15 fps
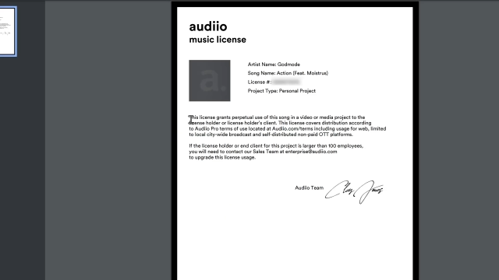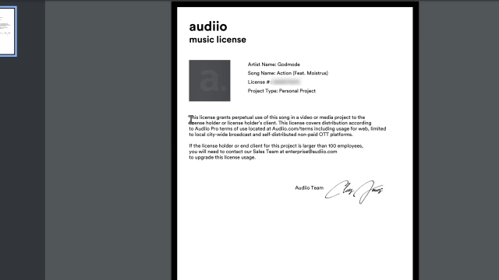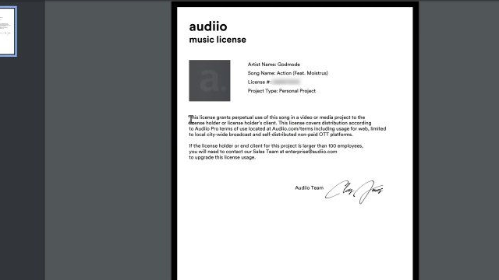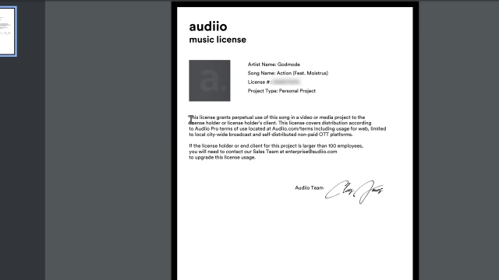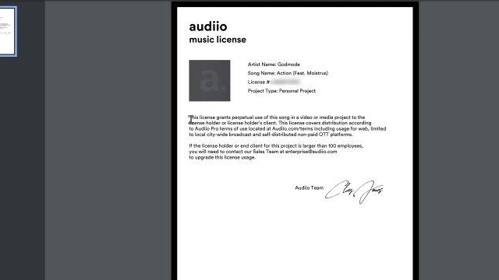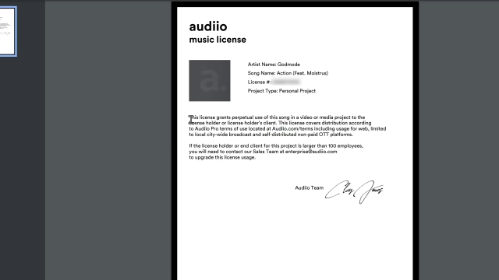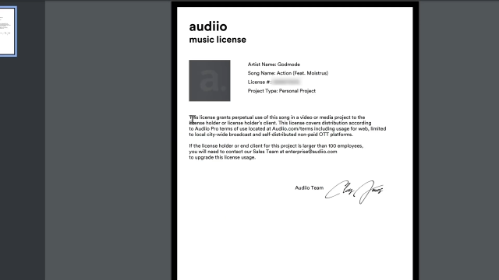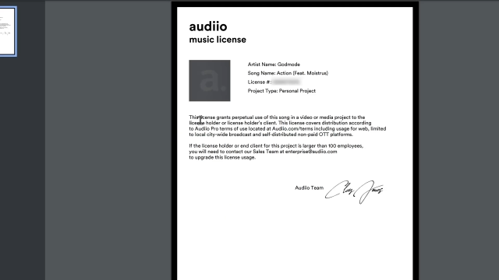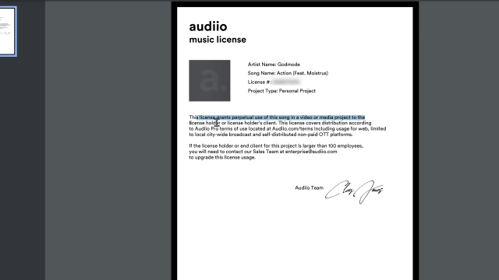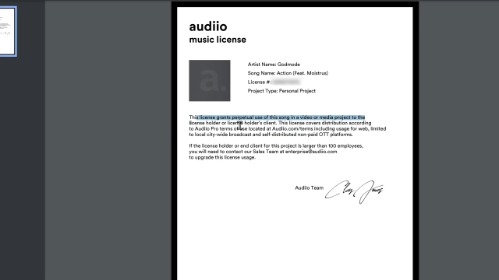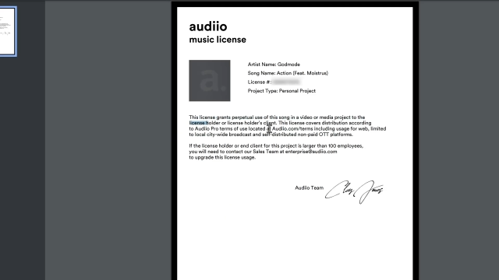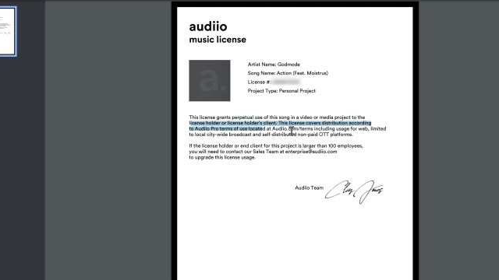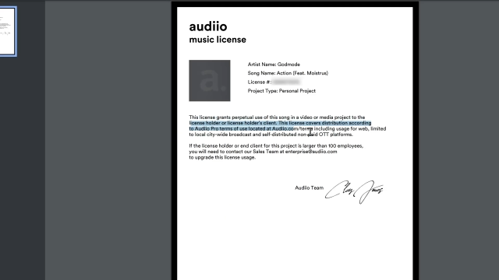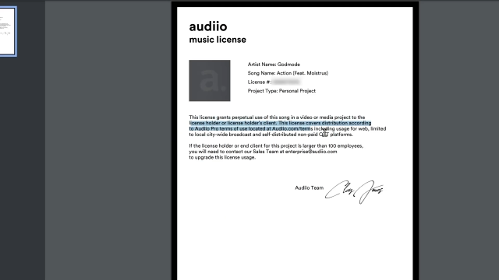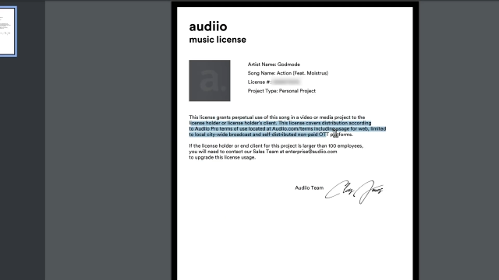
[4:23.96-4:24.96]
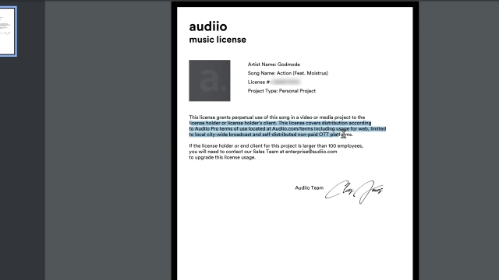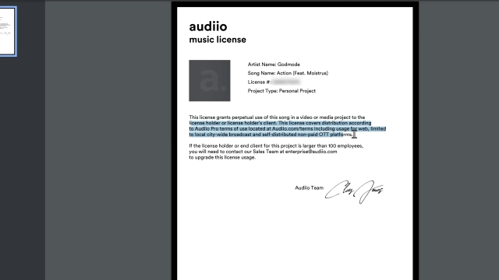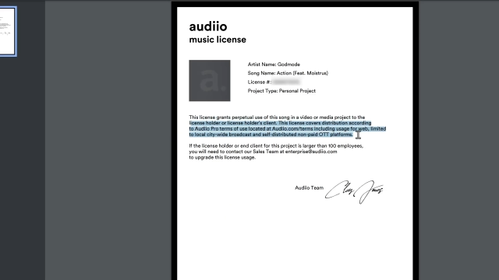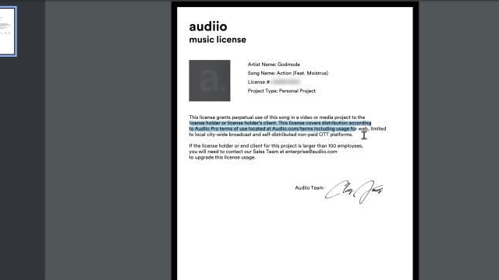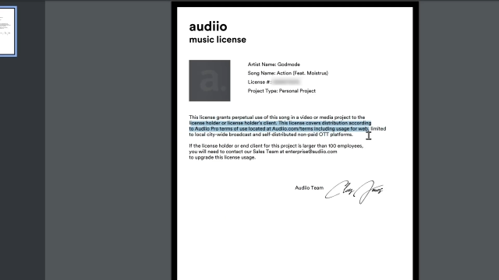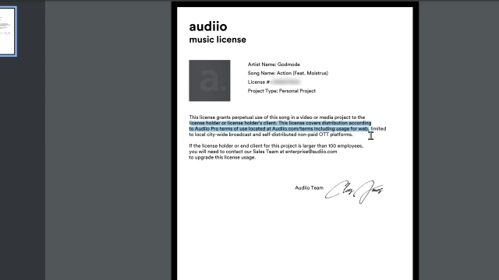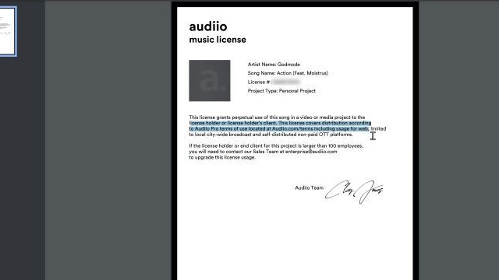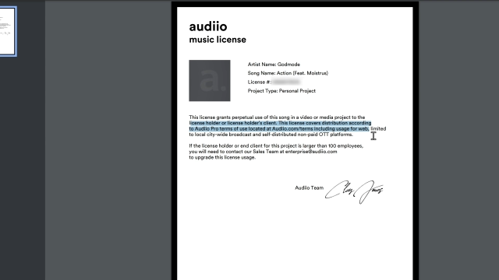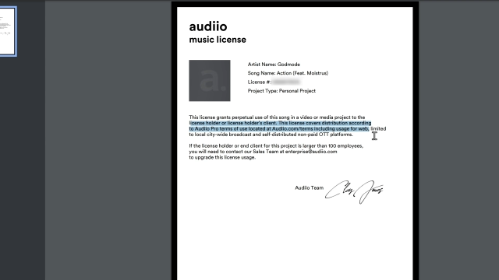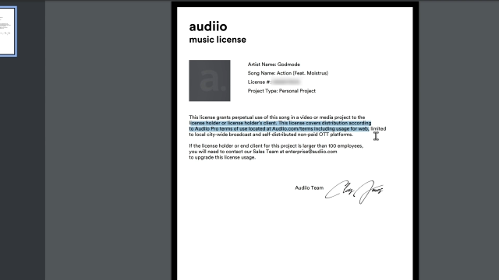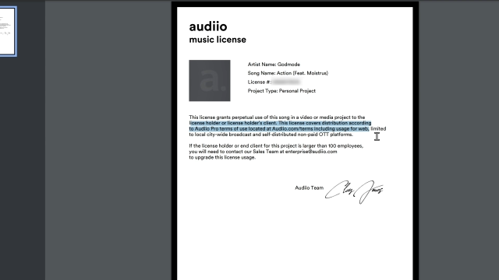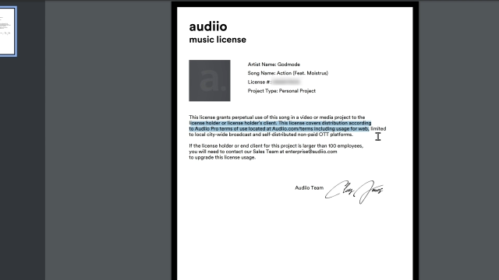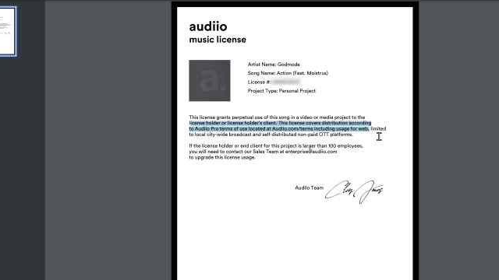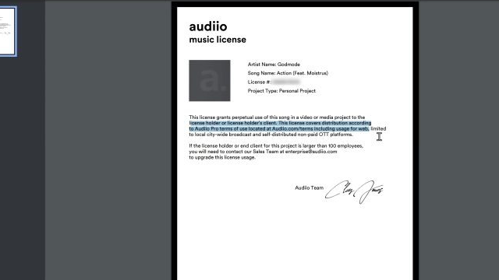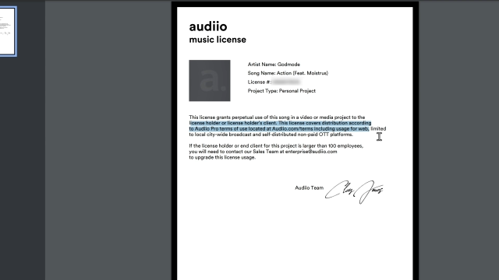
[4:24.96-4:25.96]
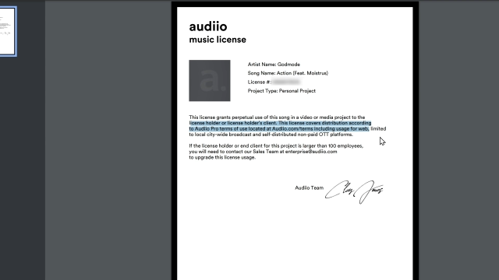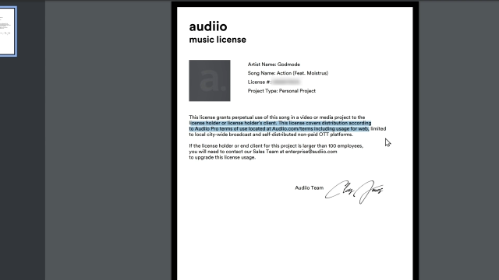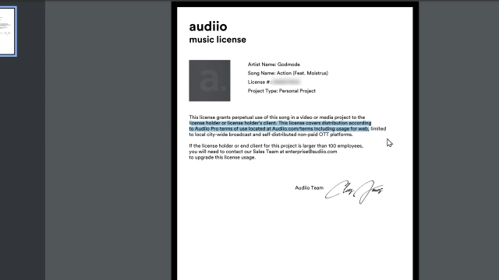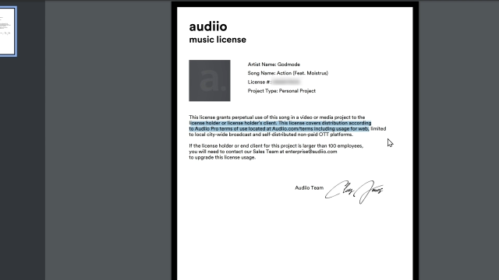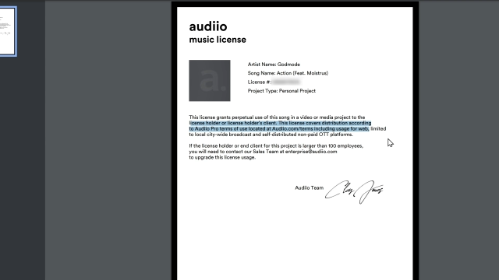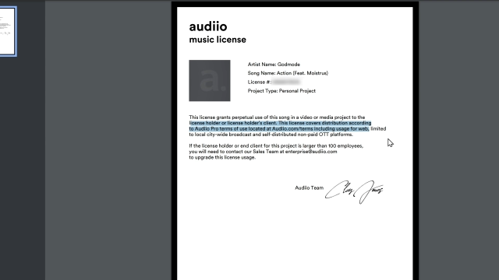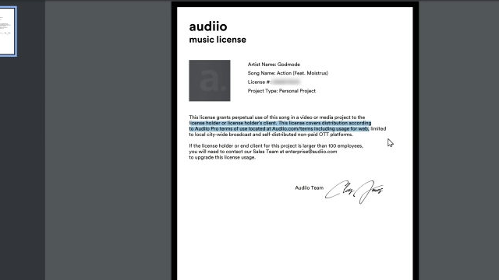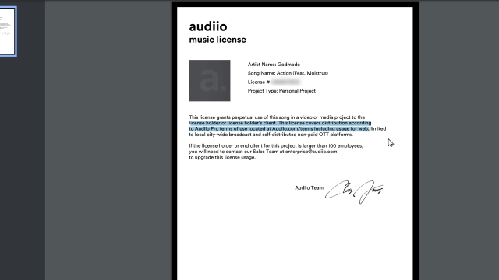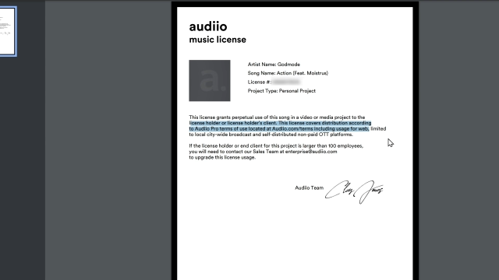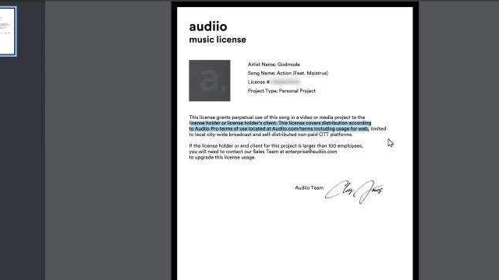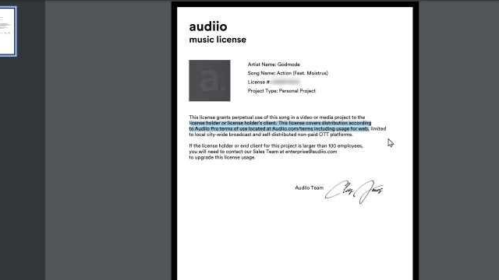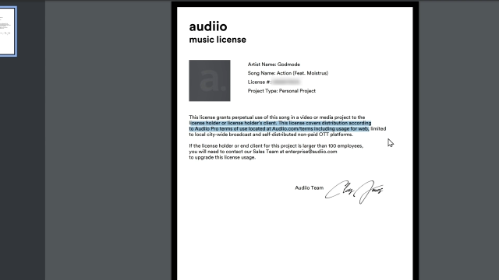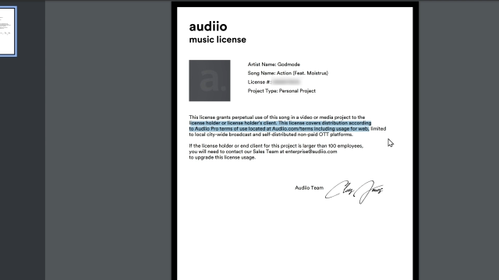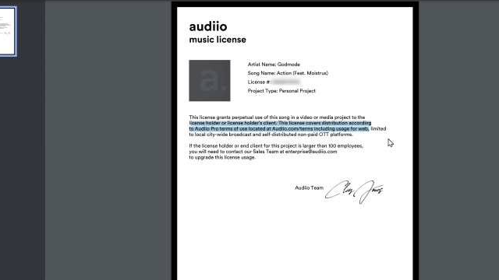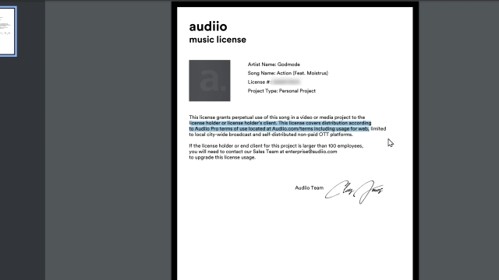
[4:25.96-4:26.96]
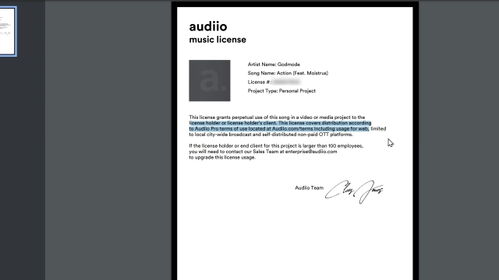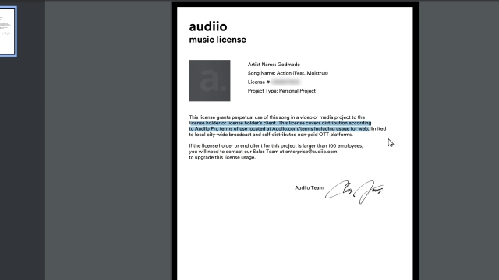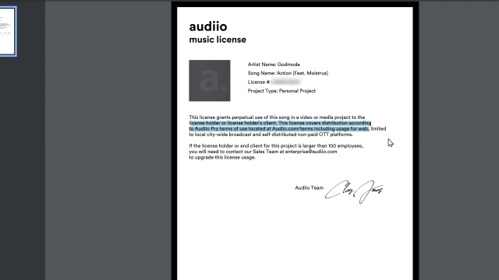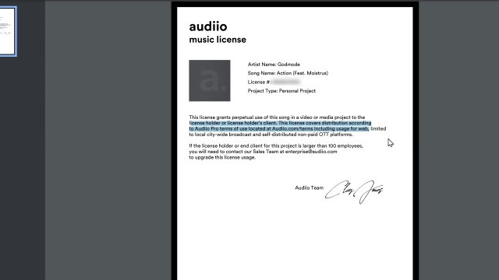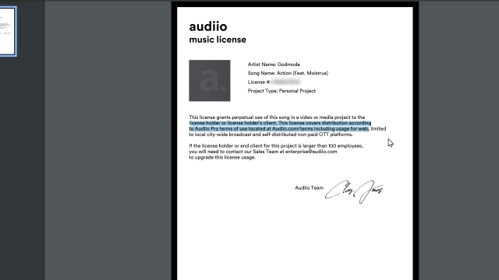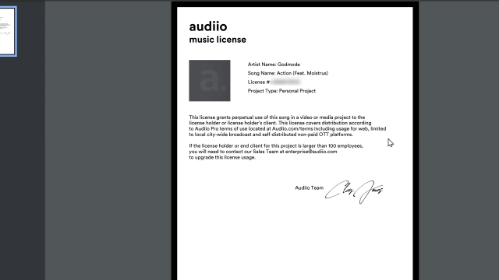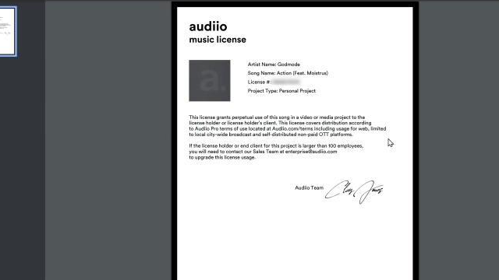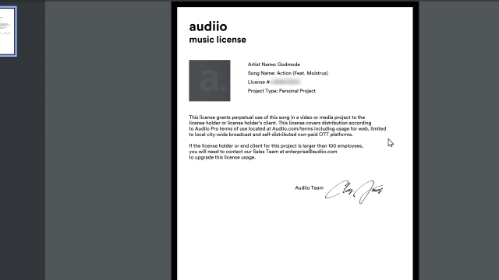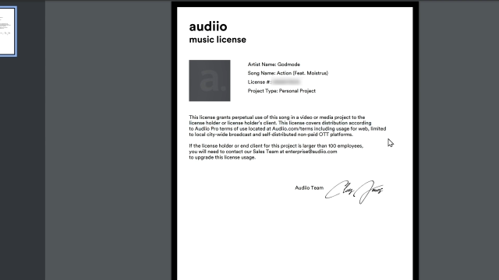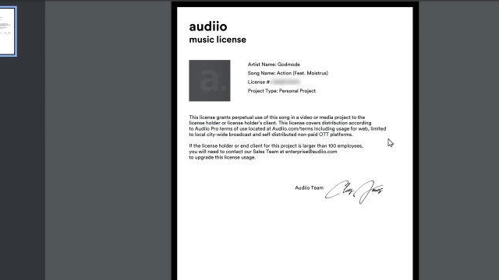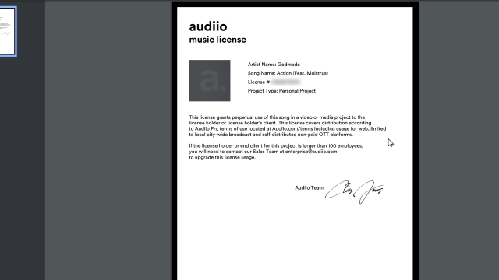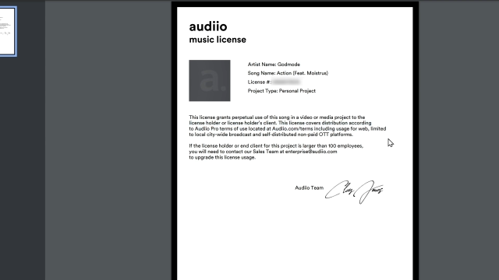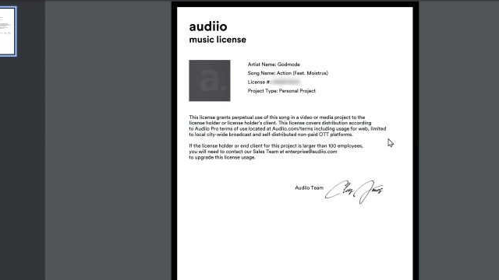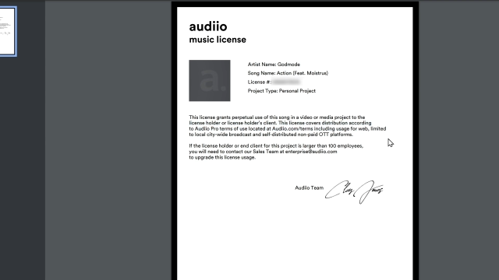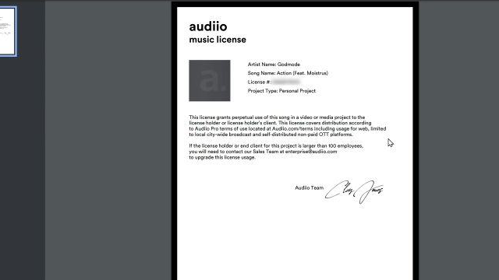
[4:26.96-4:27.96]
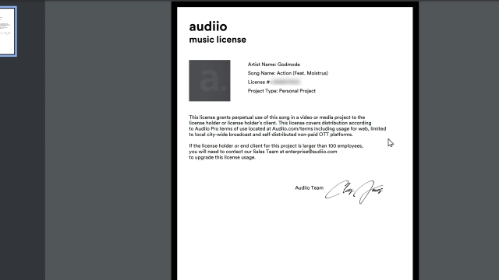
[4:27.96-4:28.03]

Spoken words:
No face is visible, so there are no lips to read.